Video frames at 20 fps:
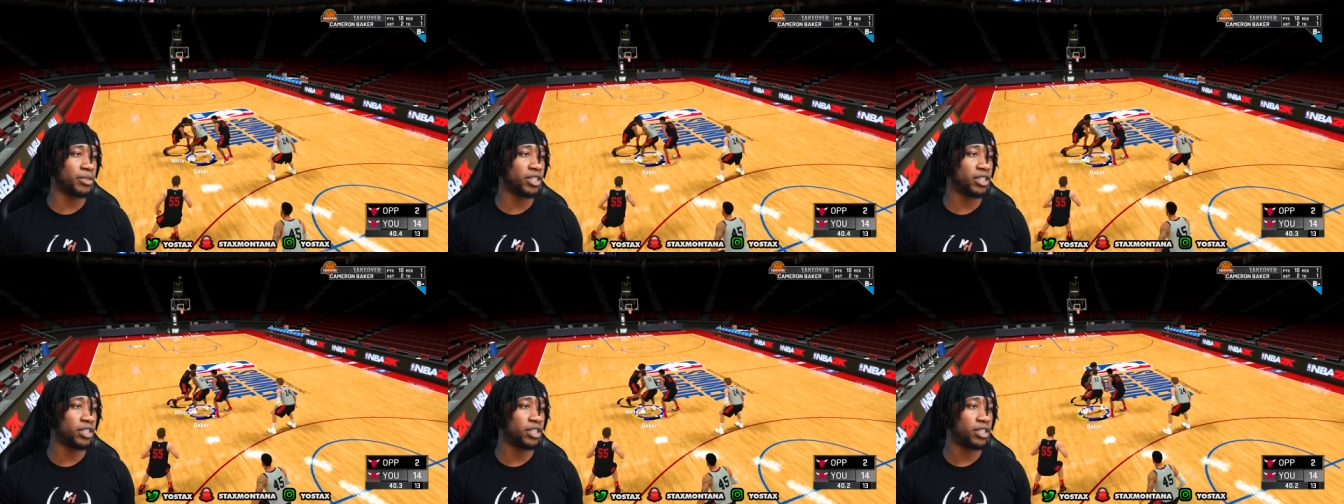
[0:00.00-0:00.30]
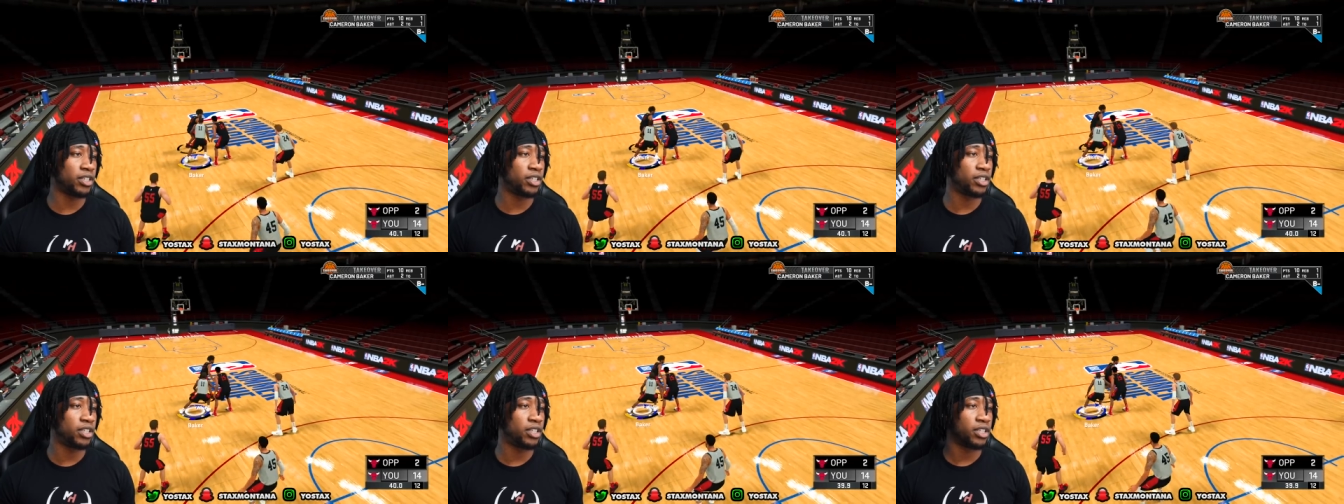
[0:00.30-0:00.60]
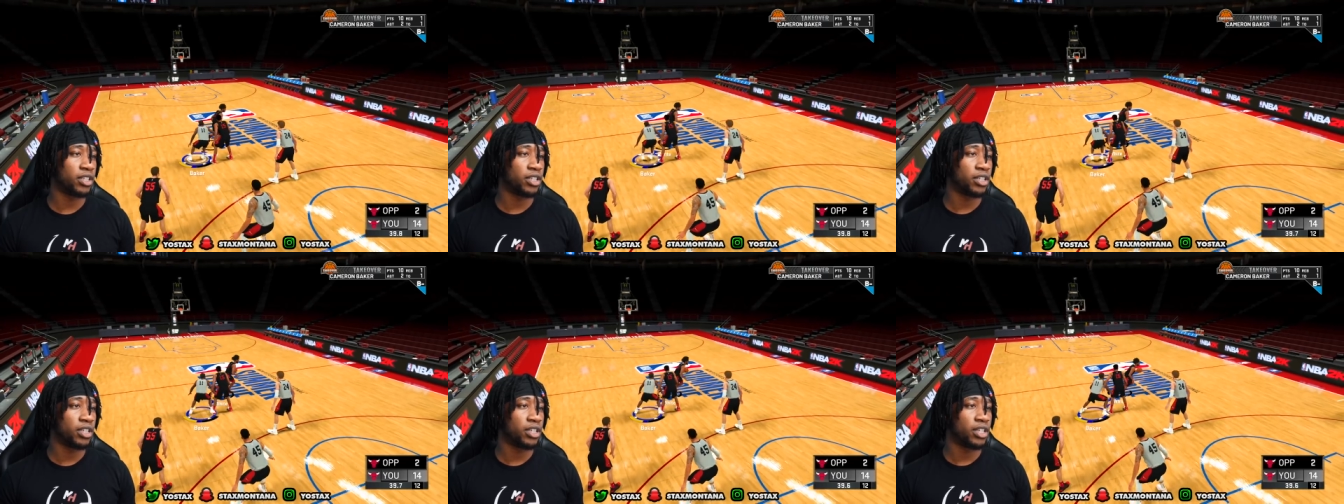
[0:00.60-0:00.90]
me?
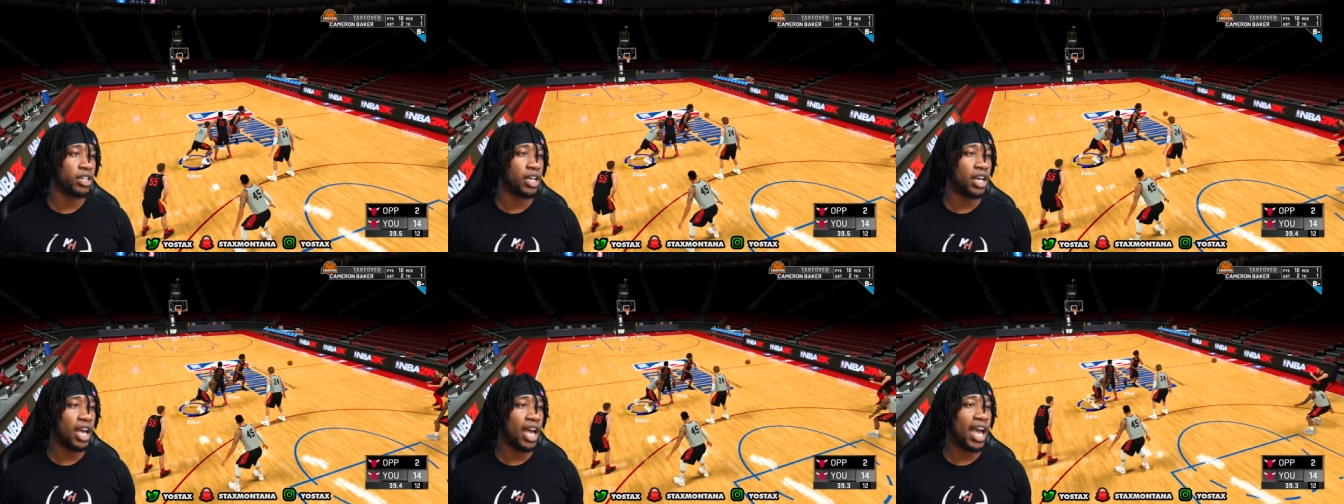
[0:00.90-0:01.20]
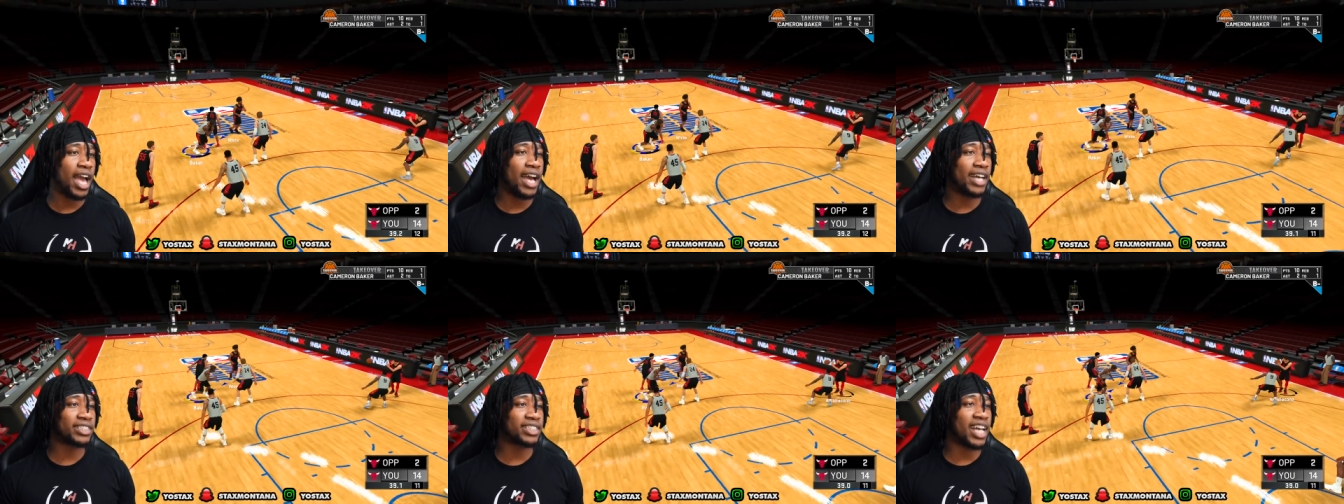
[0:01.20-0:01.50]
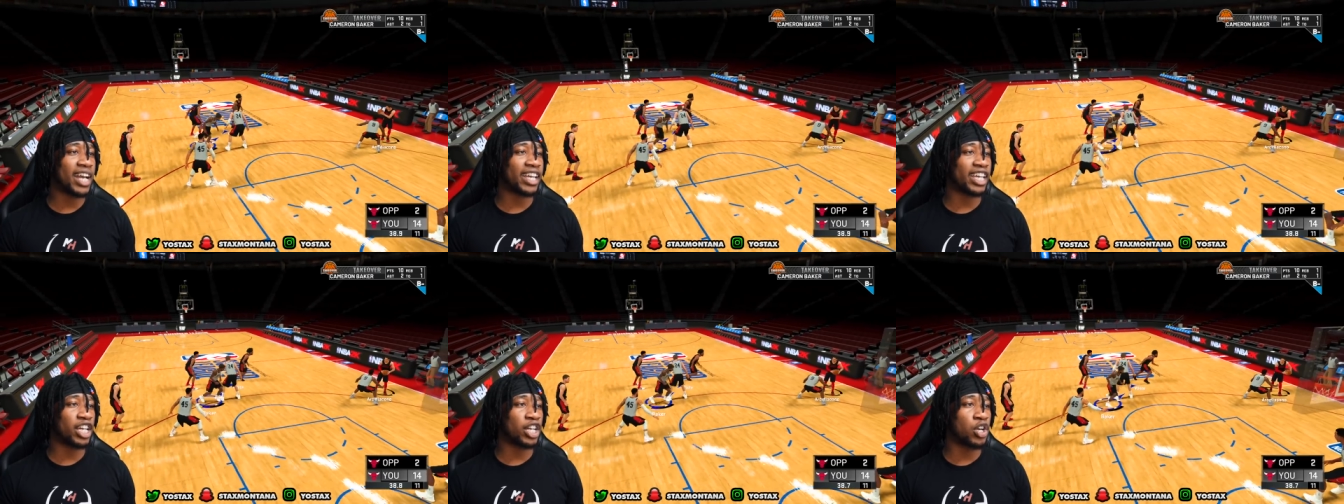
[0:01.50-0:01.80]
As
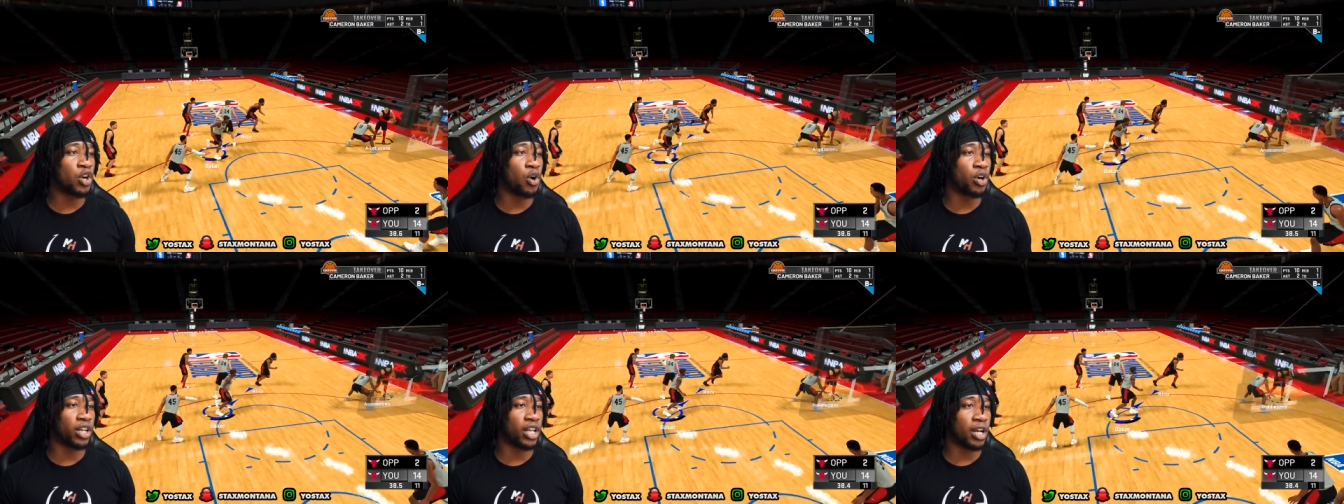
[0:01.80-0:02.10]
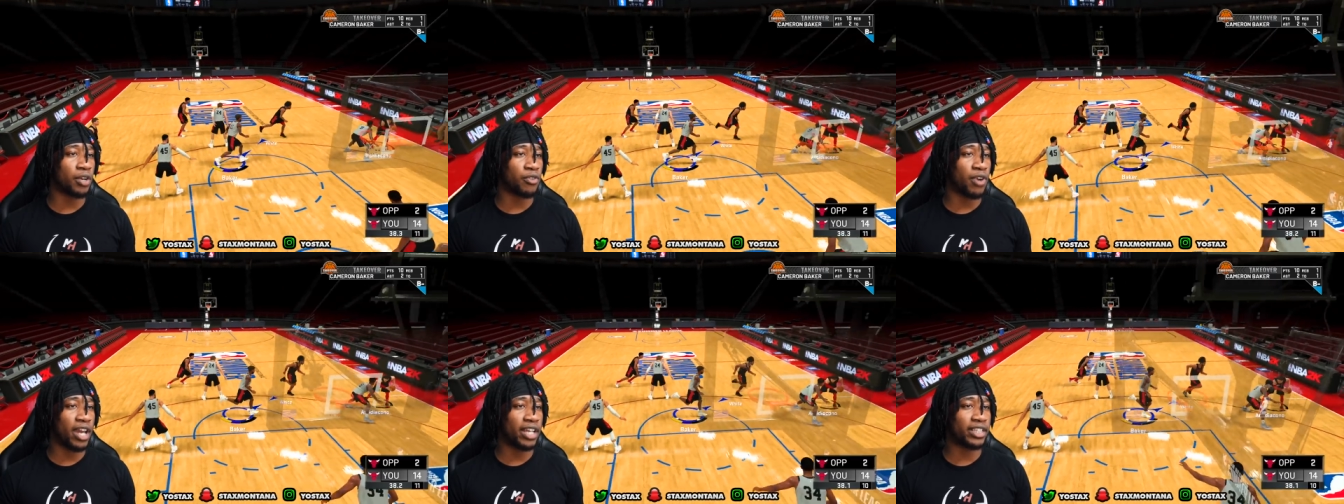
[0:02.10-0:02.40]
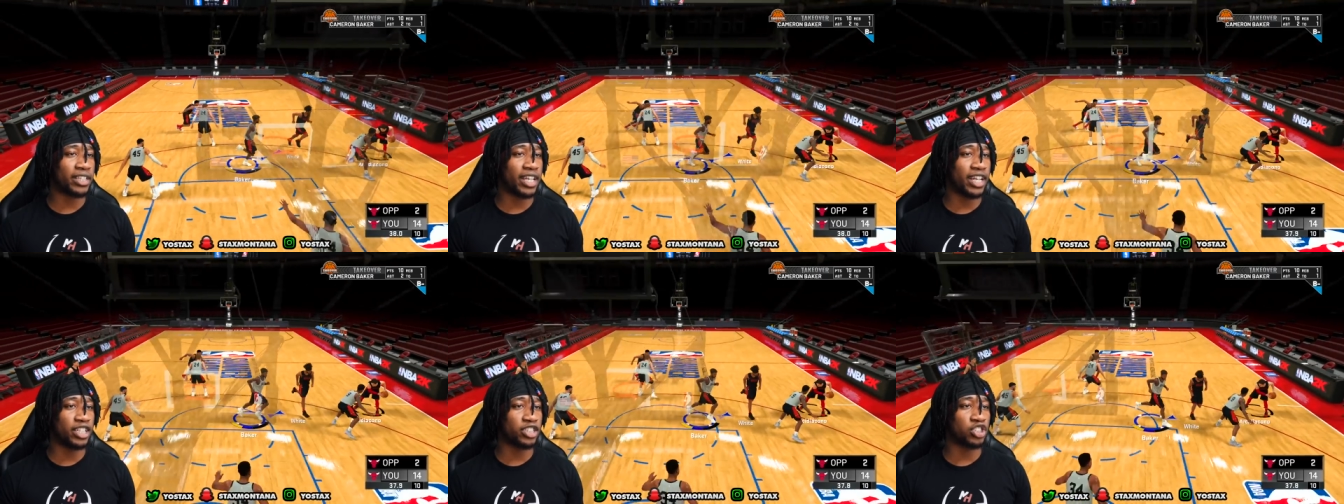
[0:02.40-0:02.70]
I get caught up
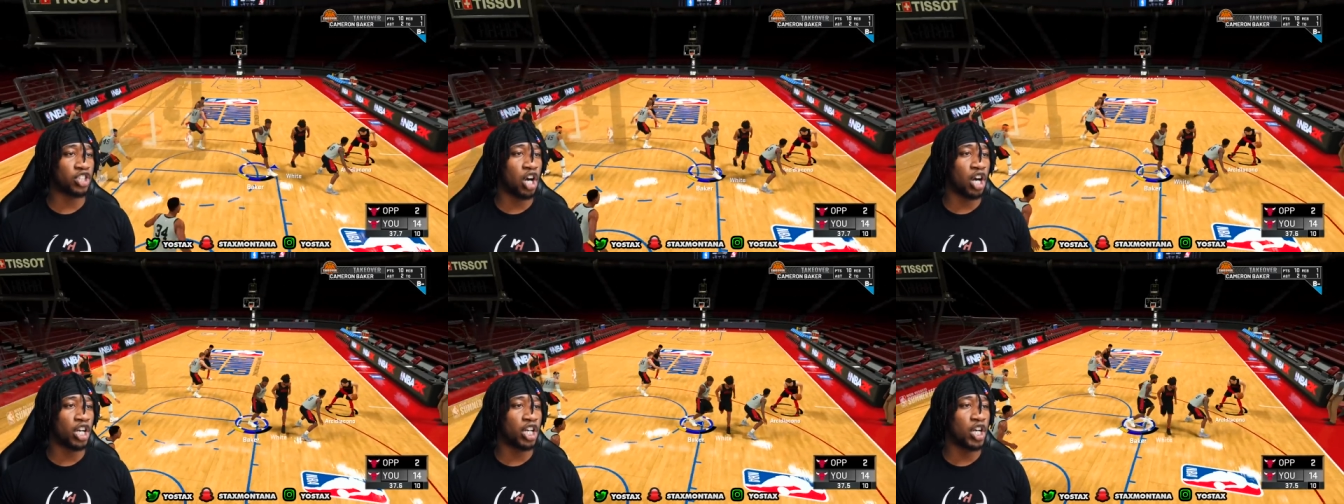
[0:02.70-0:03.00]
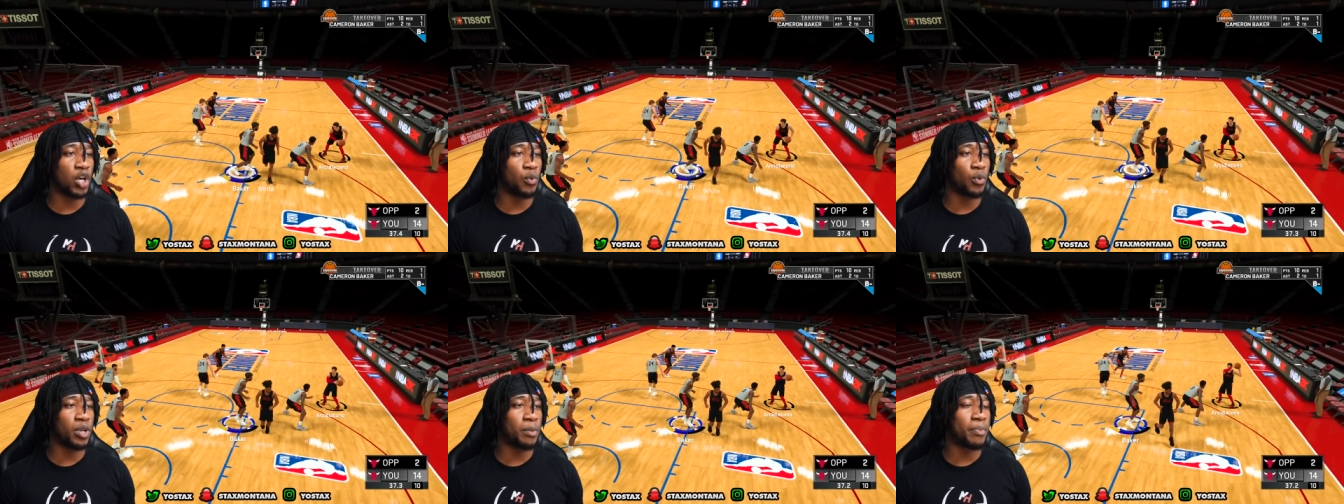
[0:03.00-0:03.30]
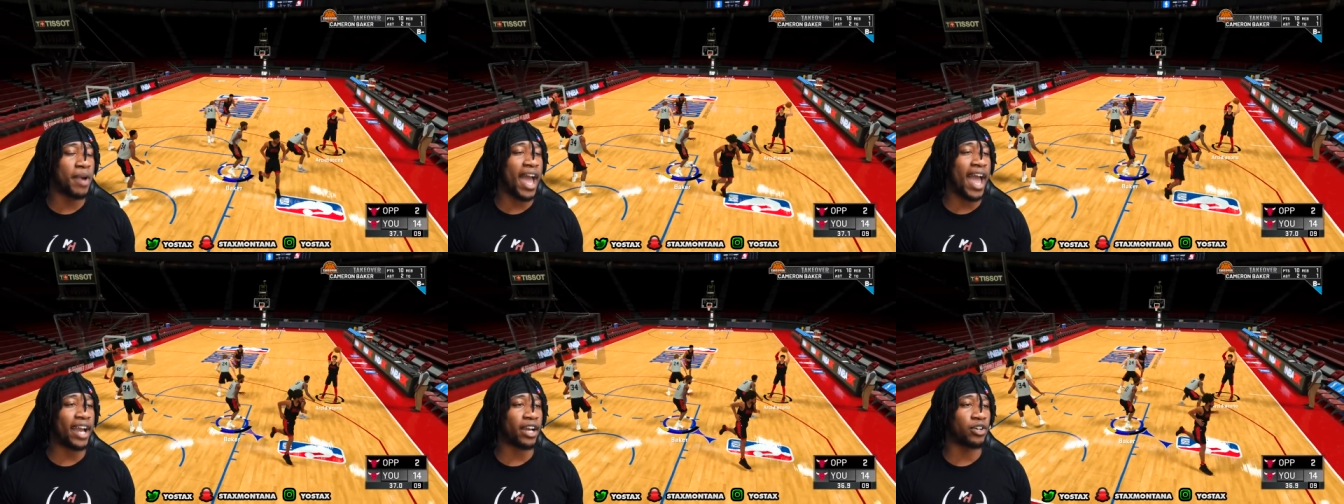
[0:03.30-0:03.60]
right there, it's all good. We
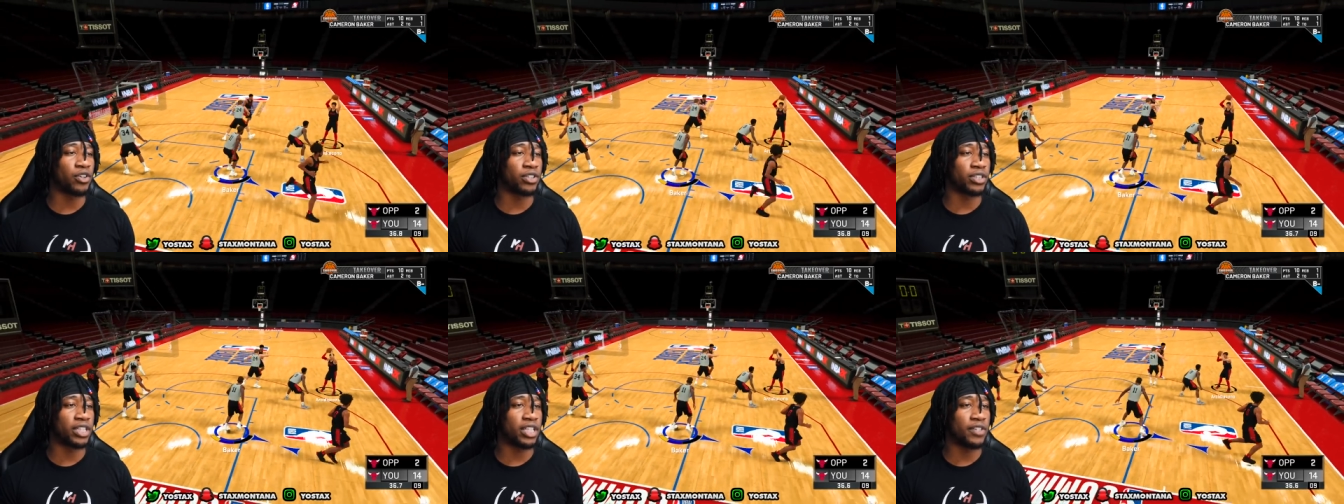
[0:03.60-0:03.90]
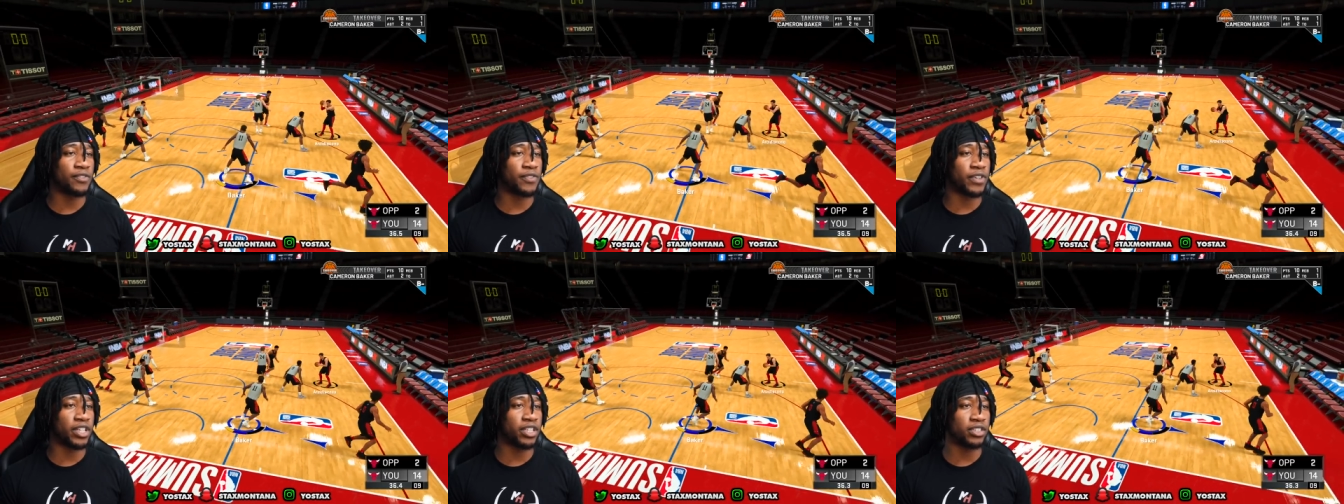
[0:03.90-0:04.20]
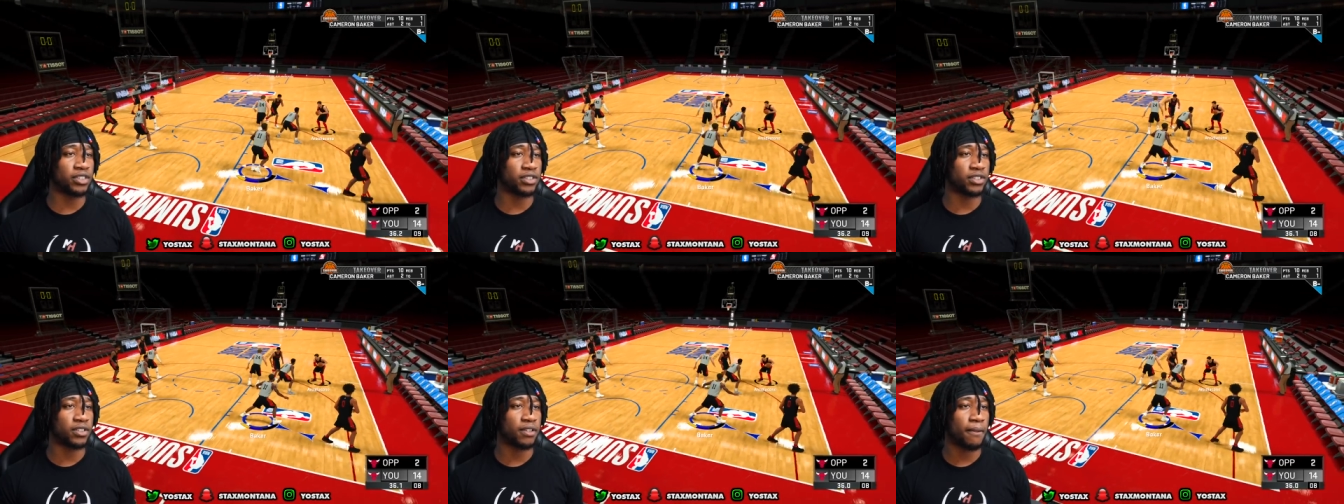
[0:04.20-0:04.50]
back on
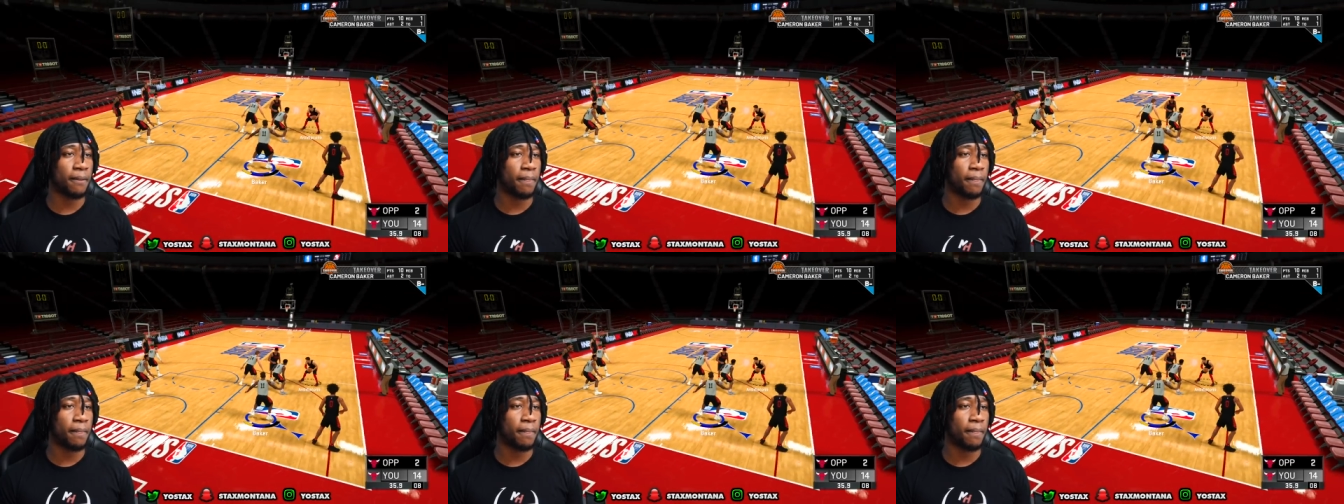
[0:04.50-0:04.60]
defense.